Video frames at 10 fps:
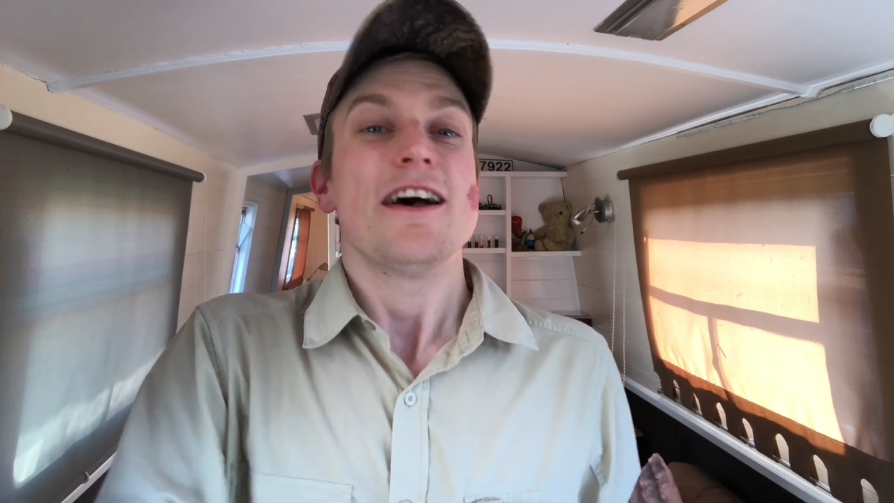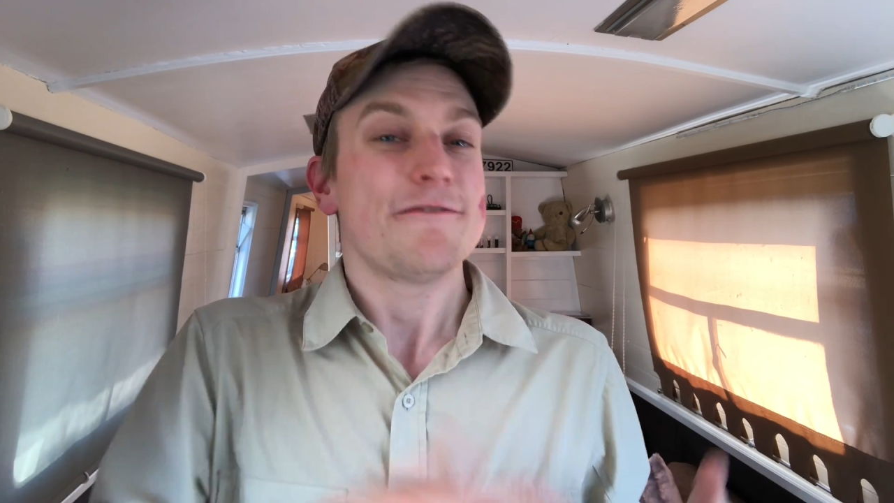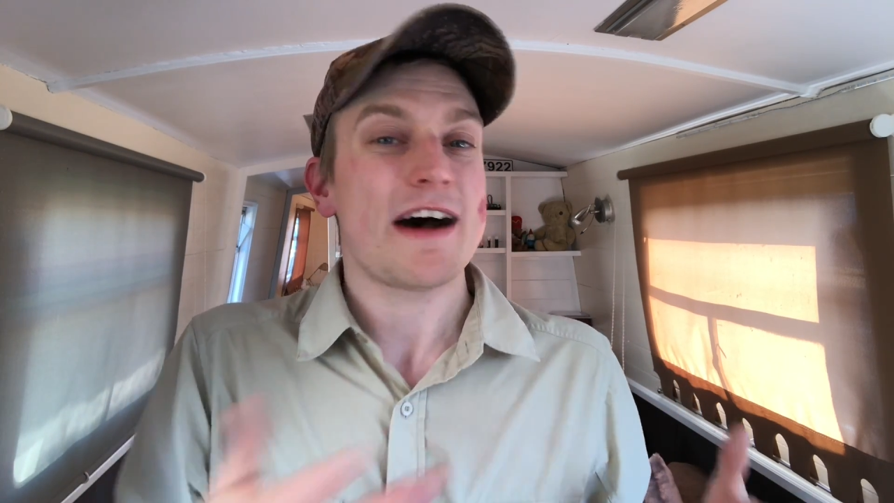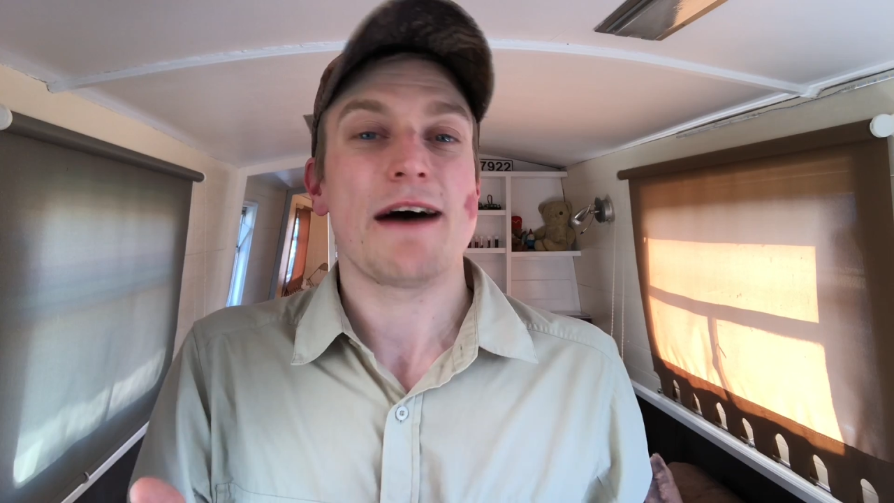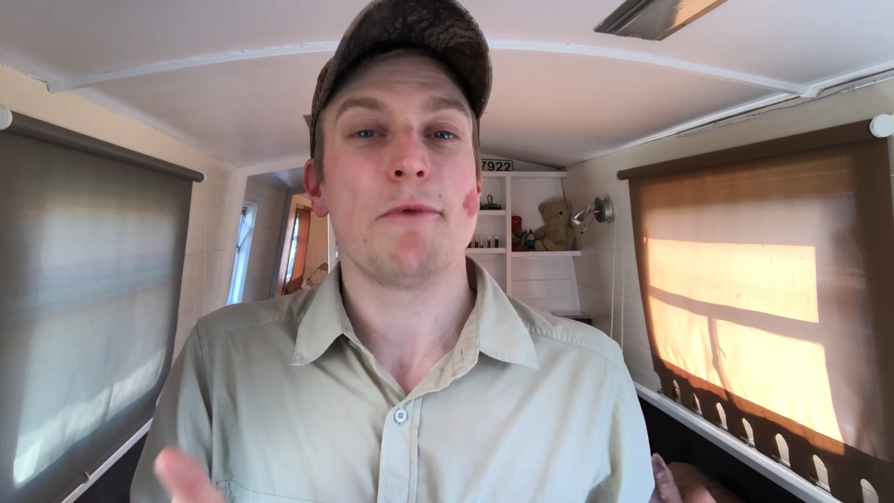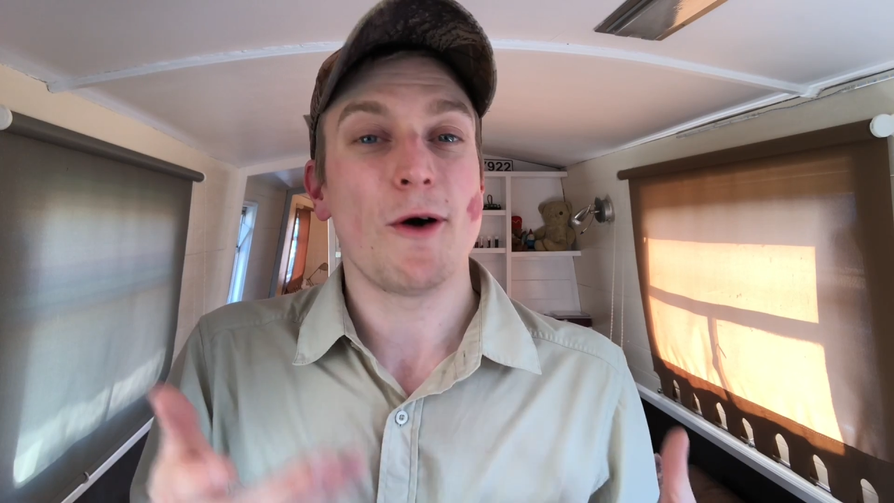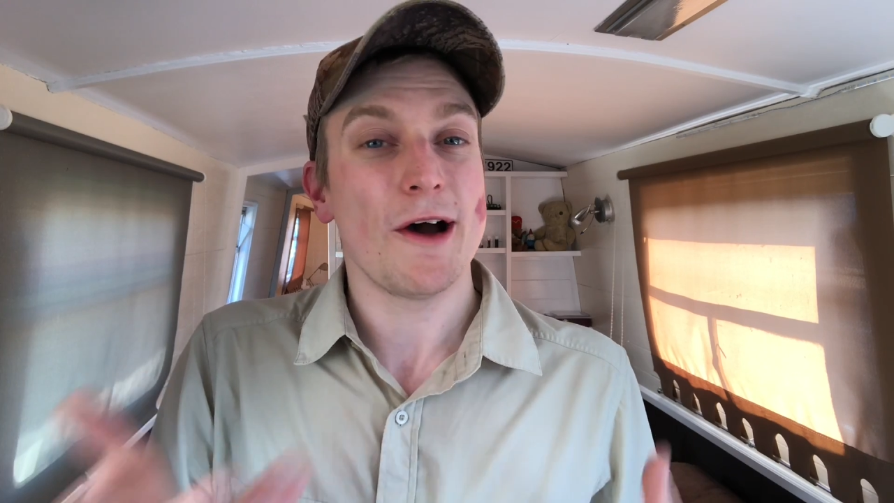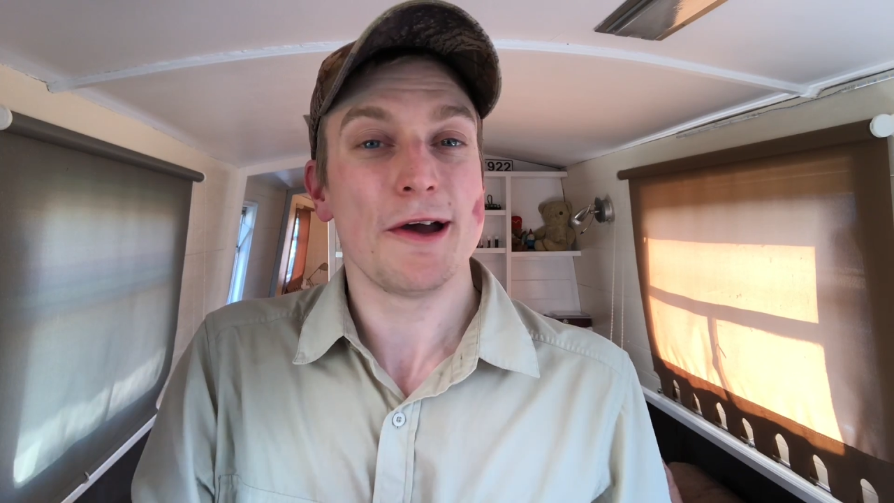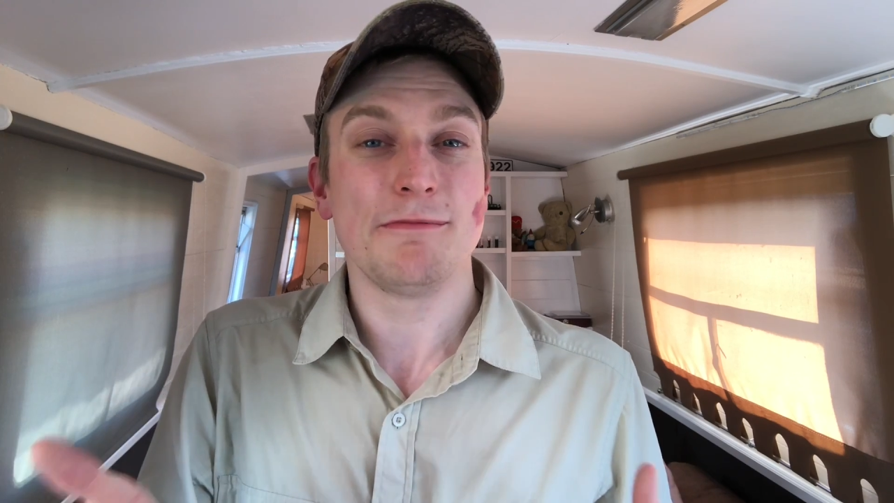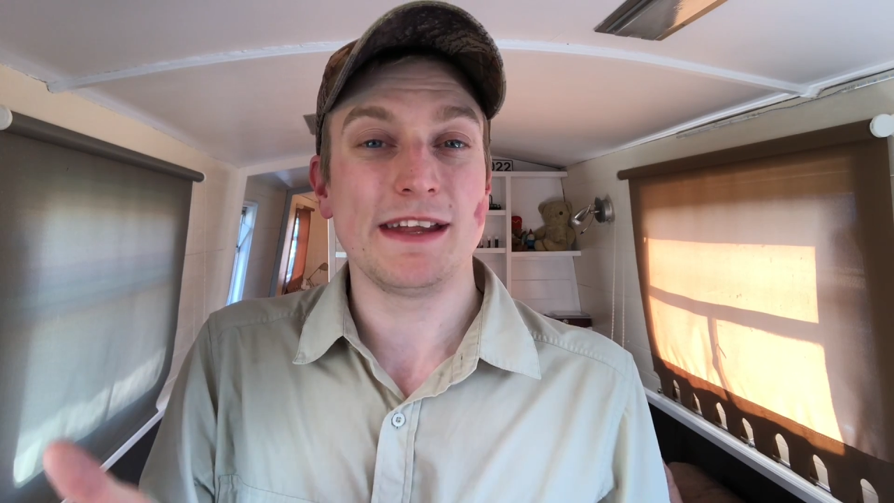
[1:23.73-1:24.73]
far more
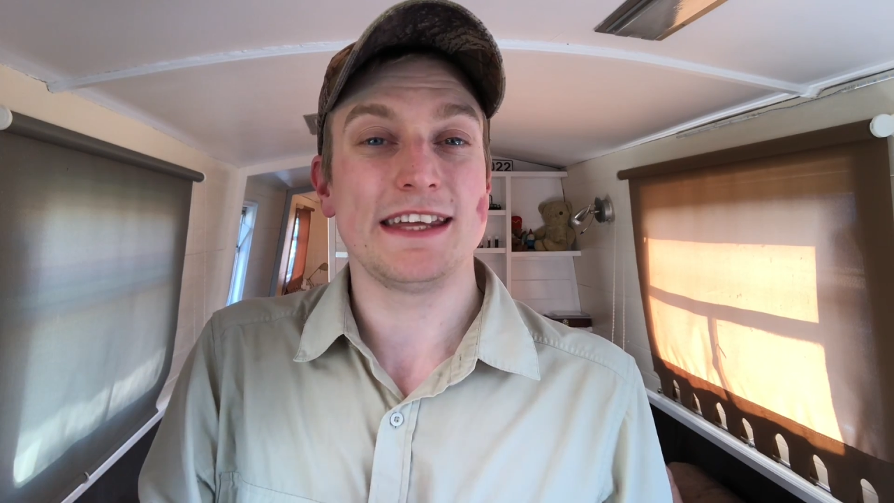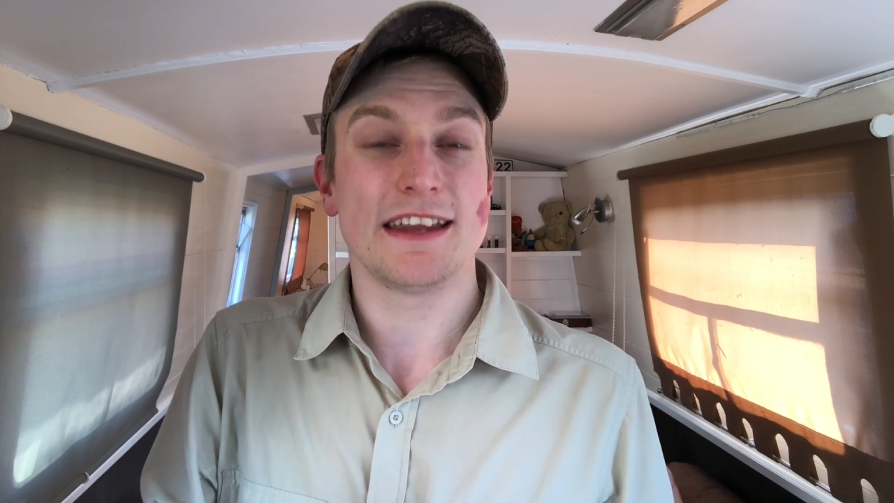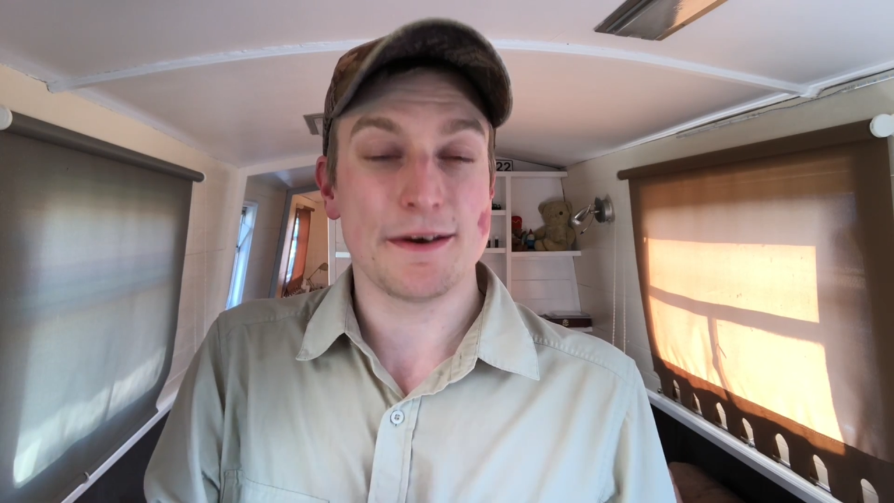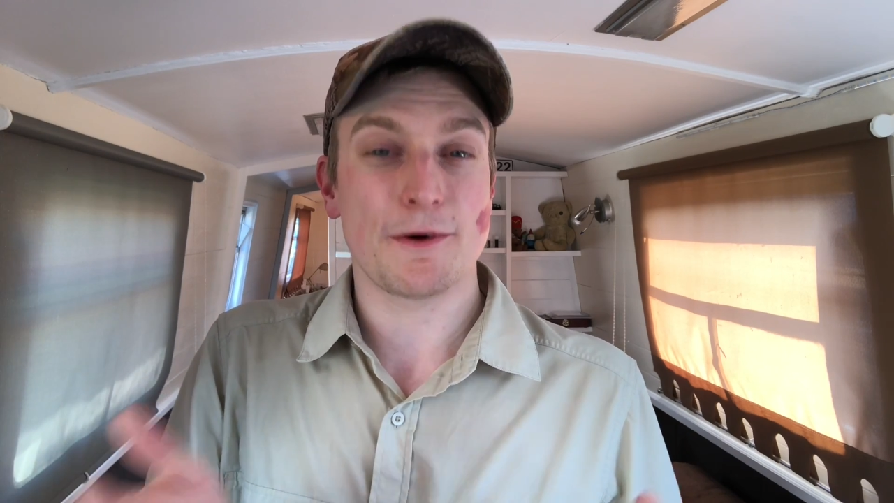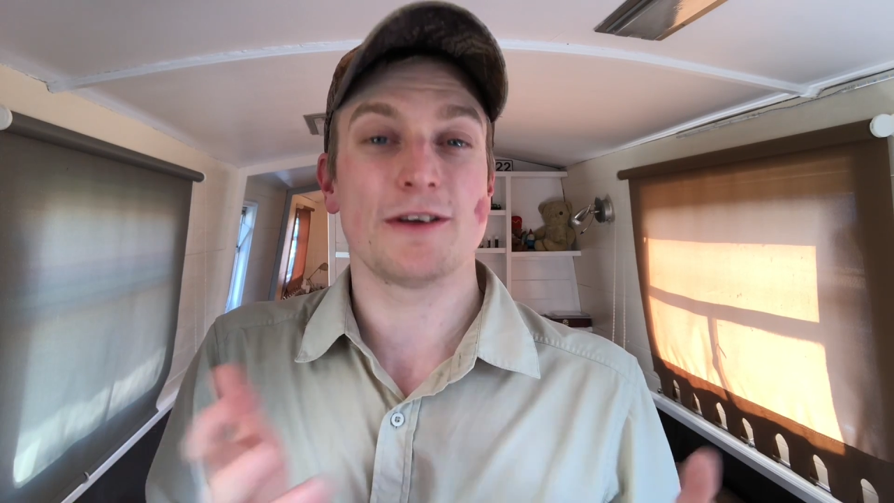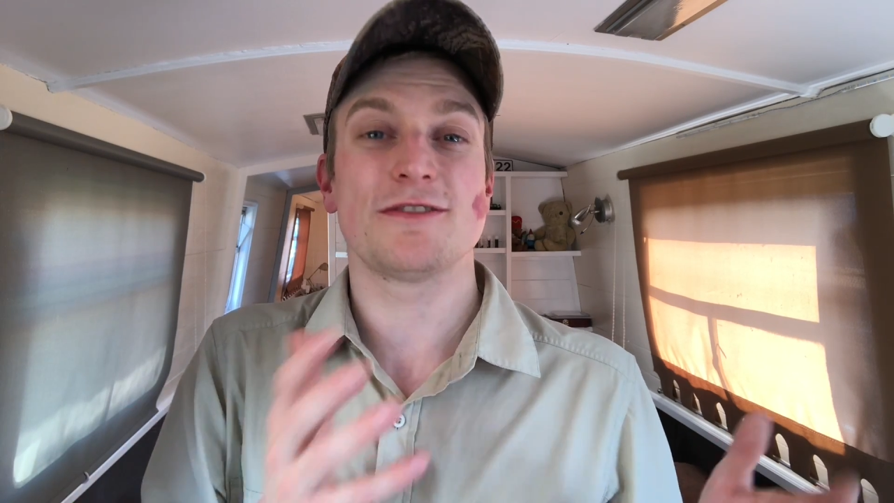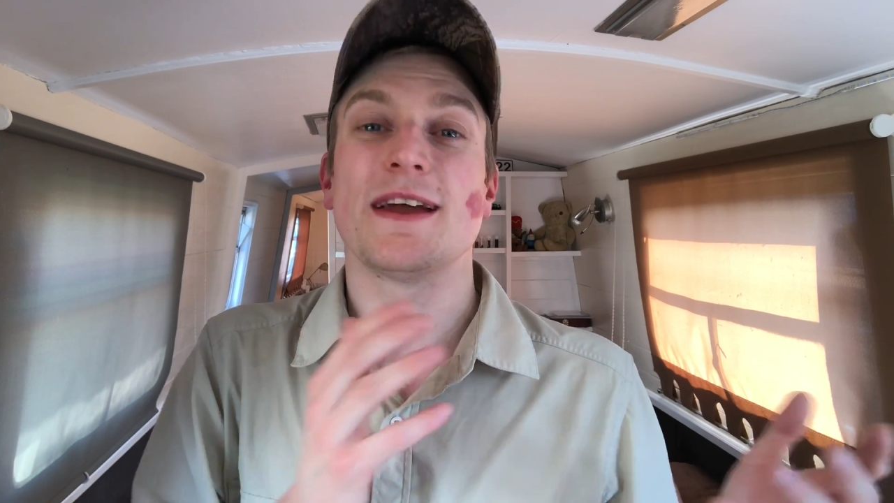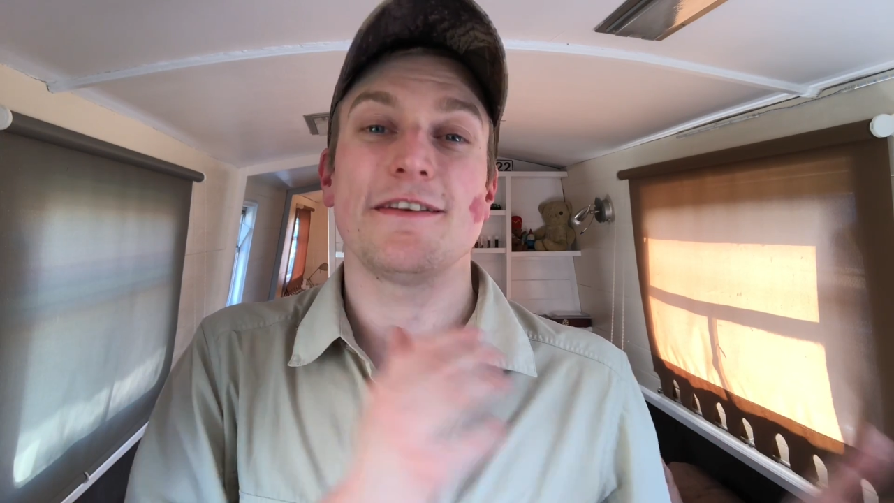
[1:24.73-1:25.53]
homely than it was when